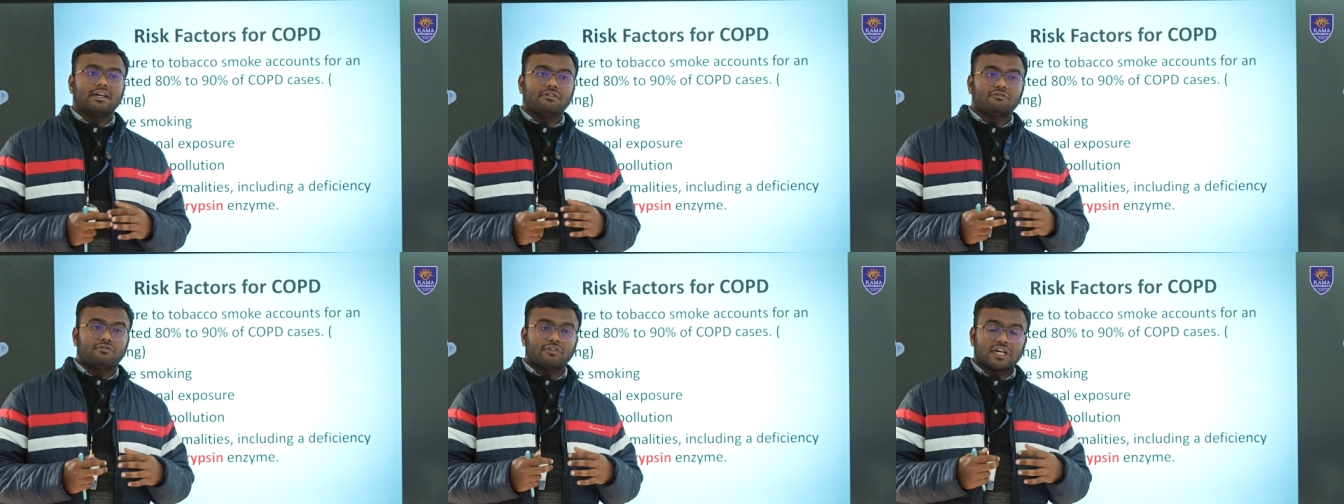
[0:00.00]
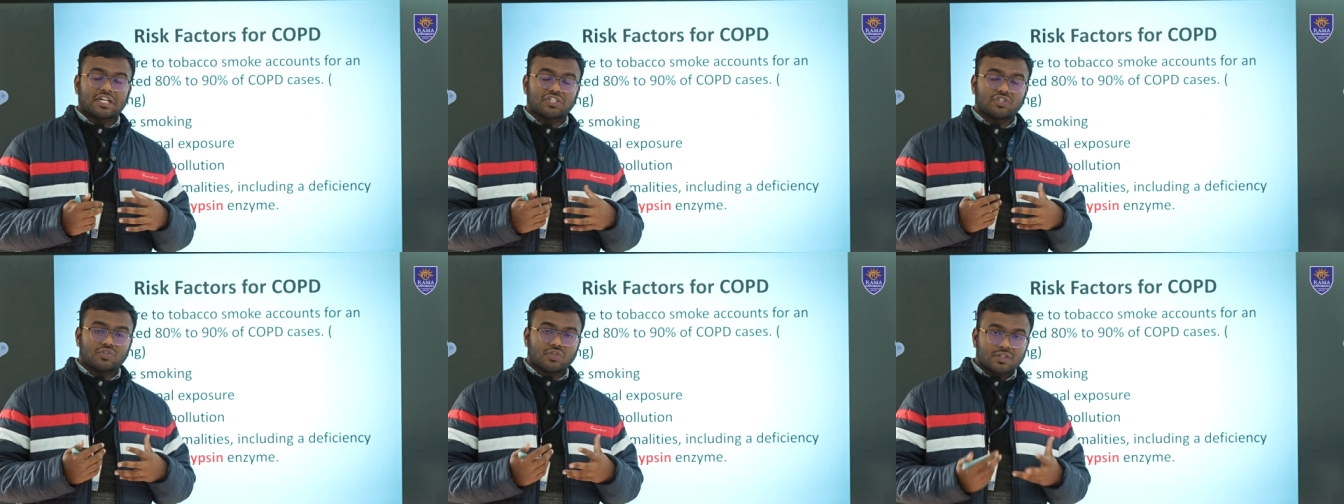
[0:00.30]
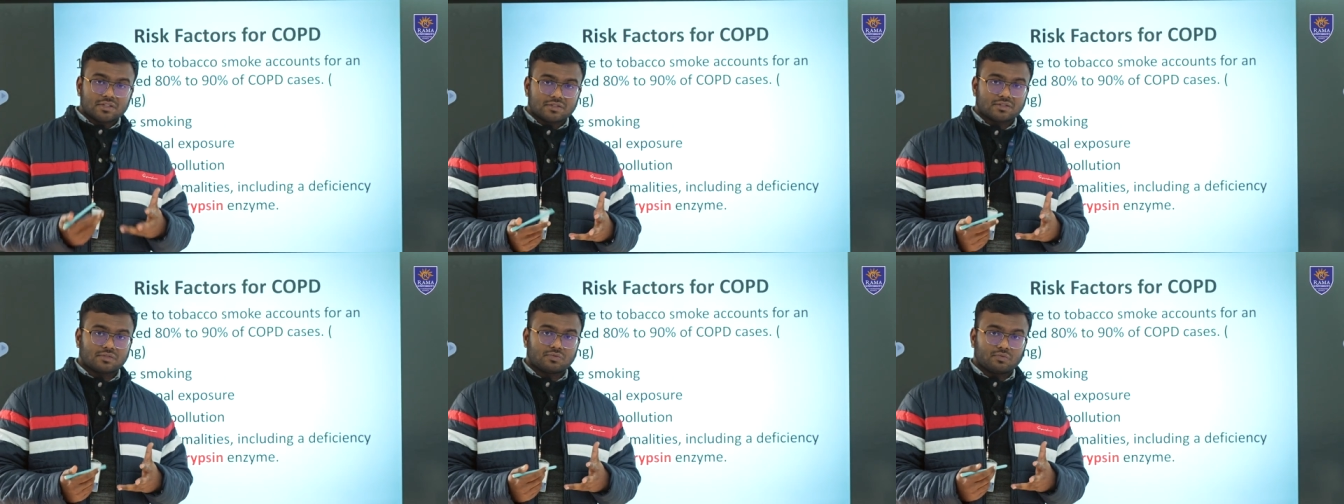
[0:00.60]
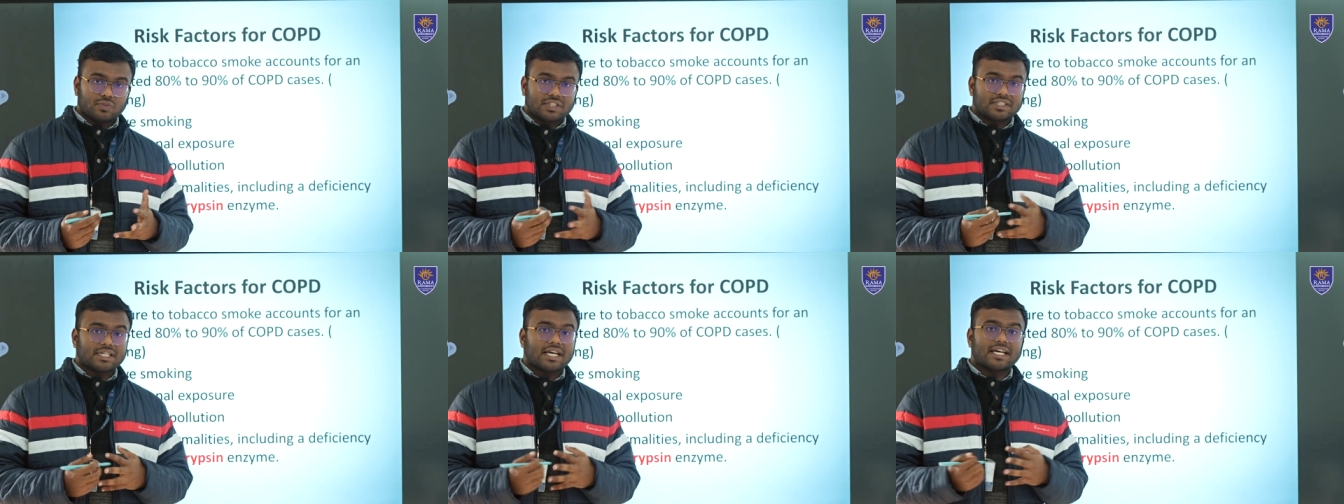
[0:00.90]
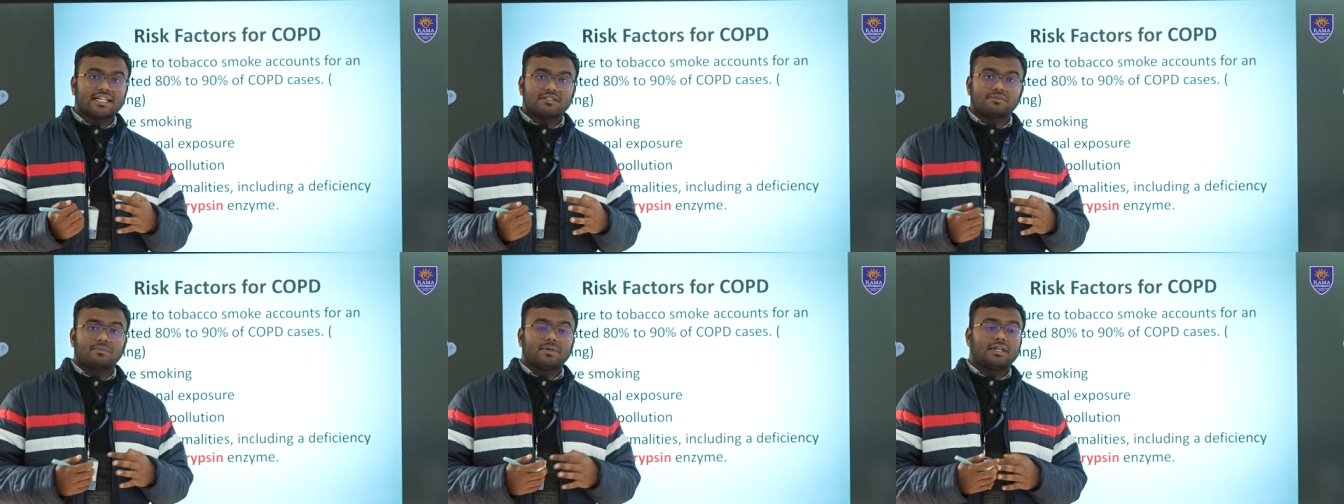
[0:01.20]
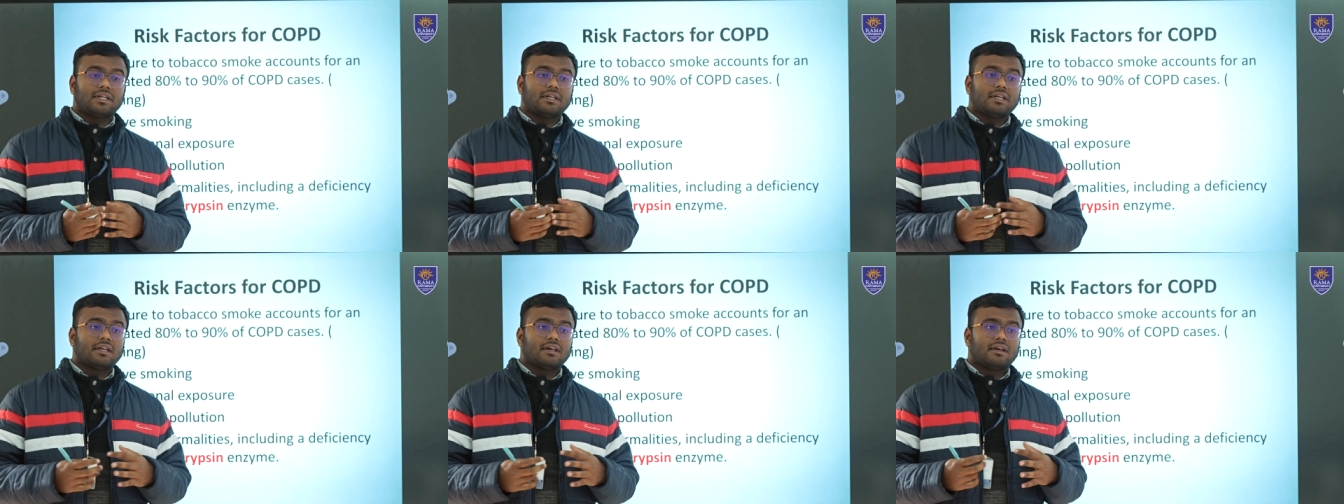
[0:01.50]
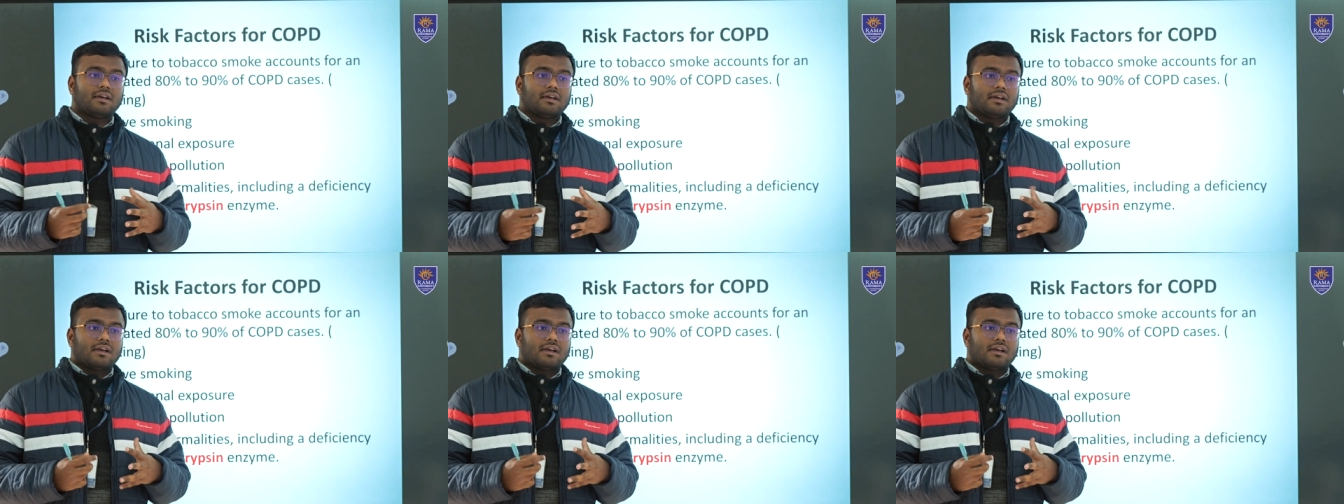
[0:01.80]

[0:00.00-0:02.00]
infections which has been